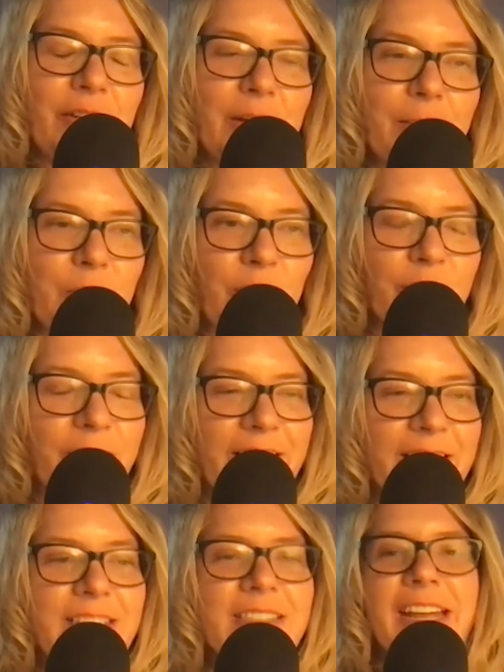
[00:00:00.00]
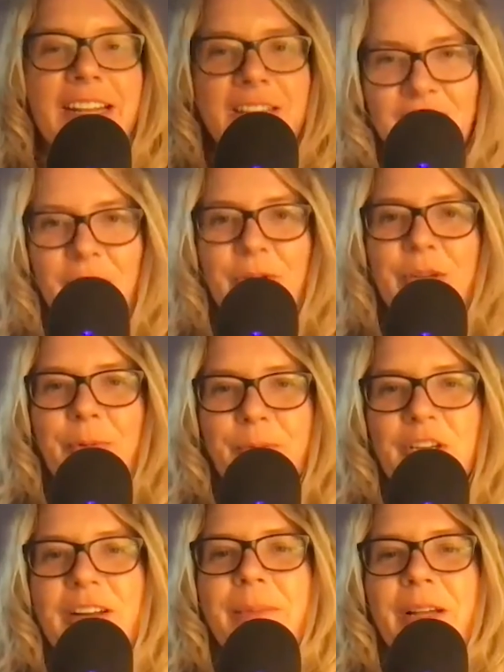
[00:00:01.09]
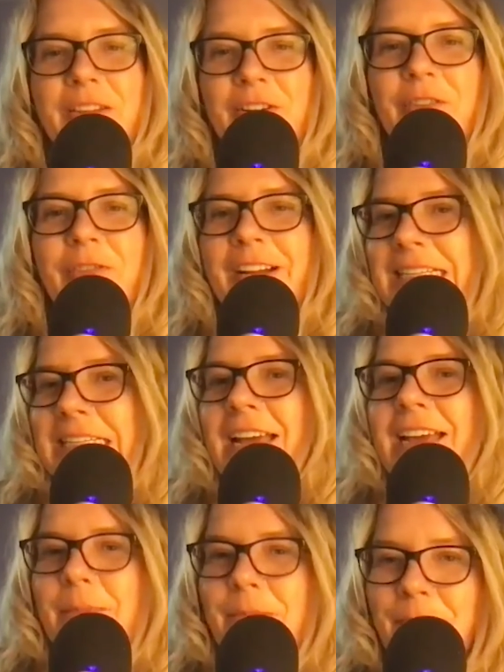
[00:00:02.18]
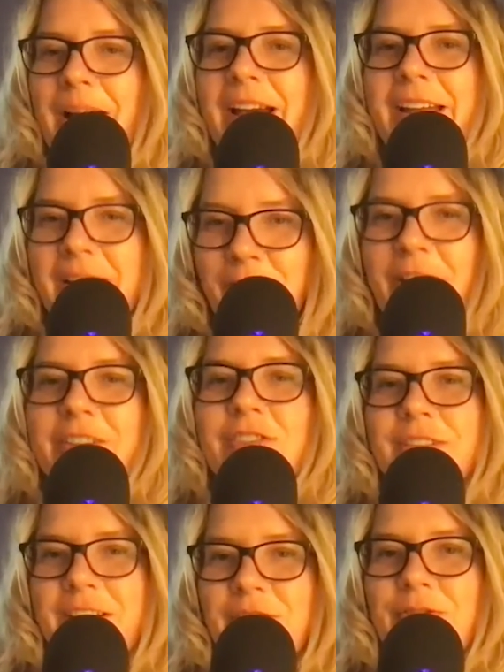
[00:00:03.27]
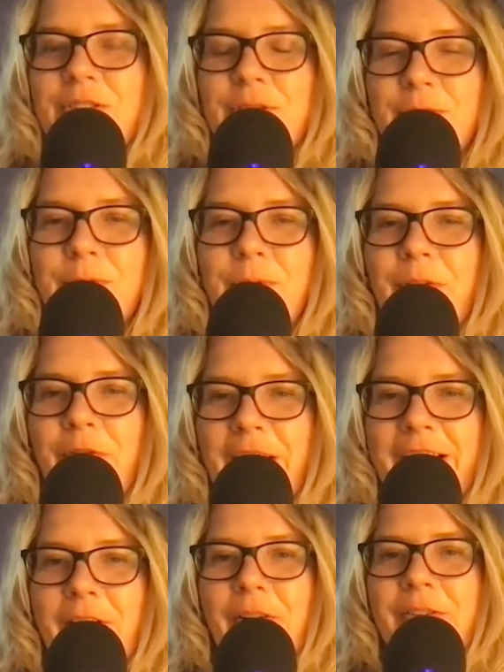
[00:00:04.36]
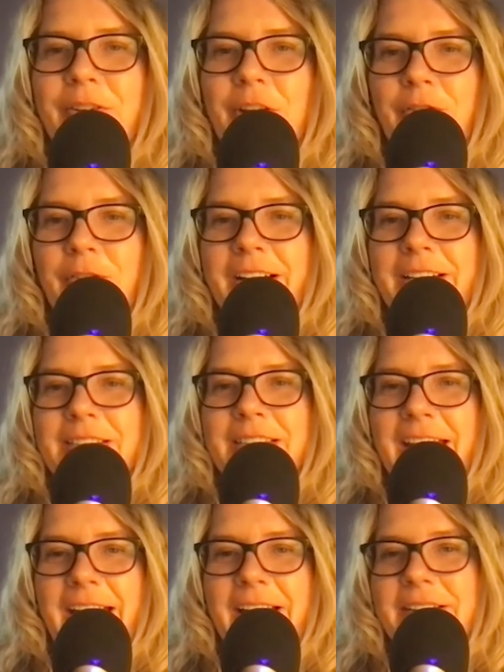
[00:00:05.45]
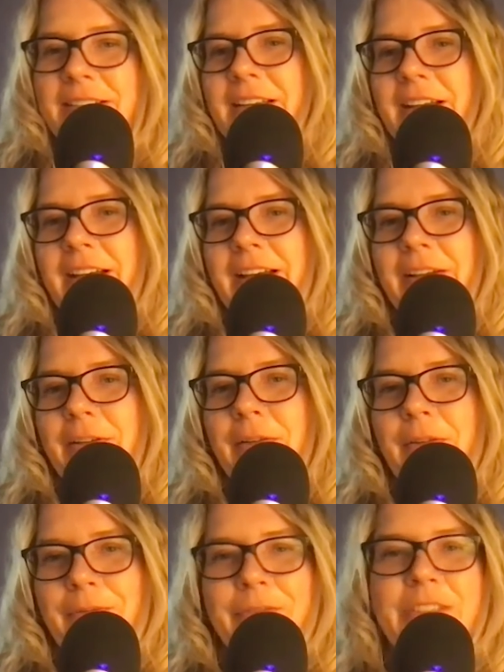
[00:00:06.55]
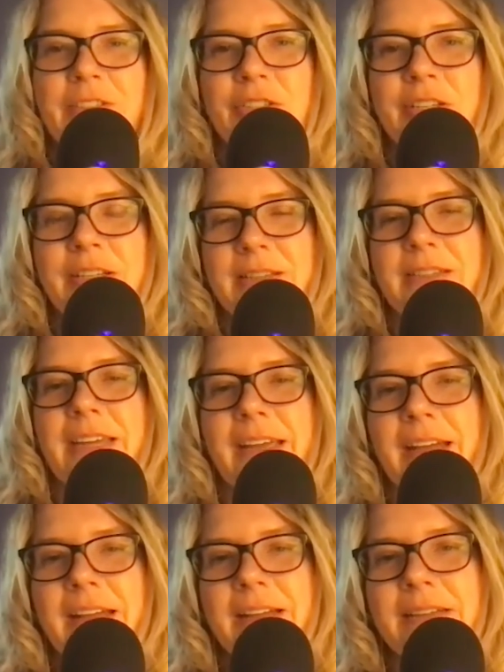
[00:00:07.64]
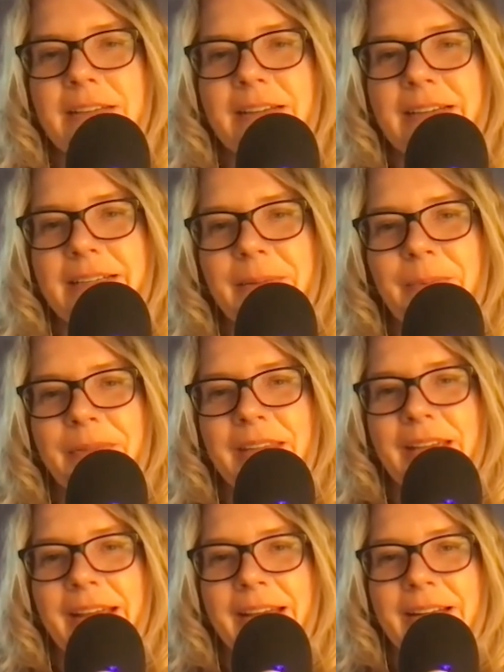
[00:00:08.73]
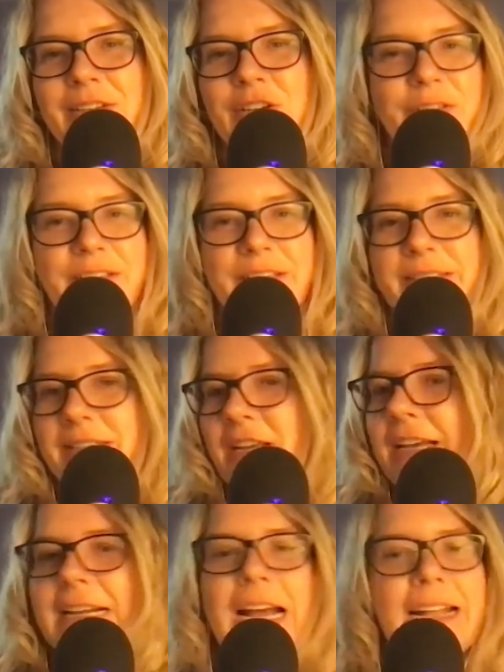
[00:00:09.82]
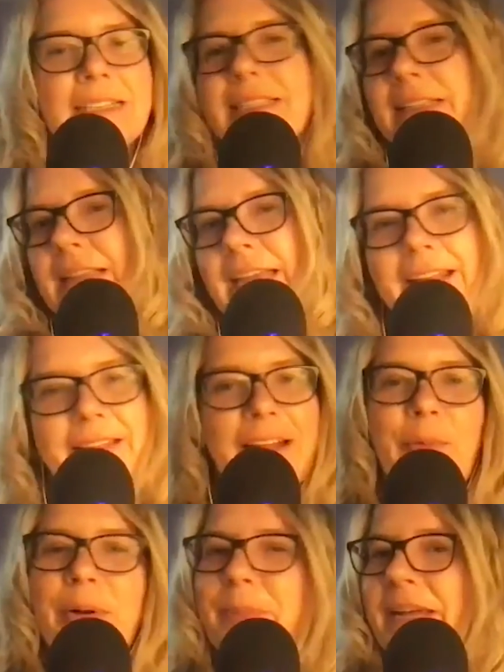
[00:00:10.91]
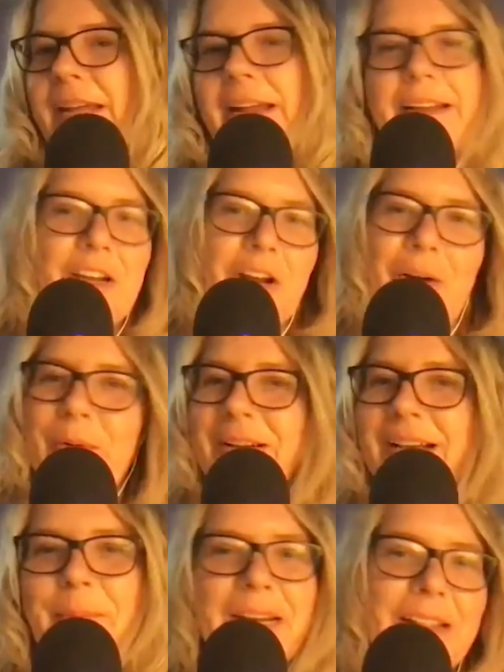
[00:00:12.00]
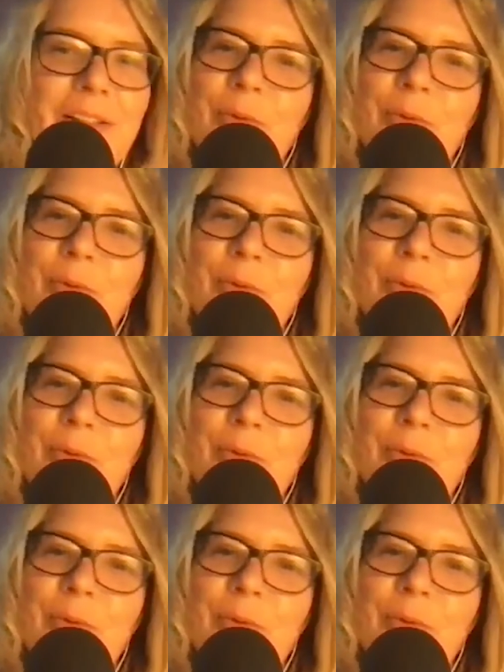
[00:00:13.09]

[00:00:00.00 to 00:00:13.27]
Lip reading: him Nerf guns. And so you were talking about the Nerf guns. My foster son used to fire Nerf guns at physicians and nurses constantly. They would be, coming in the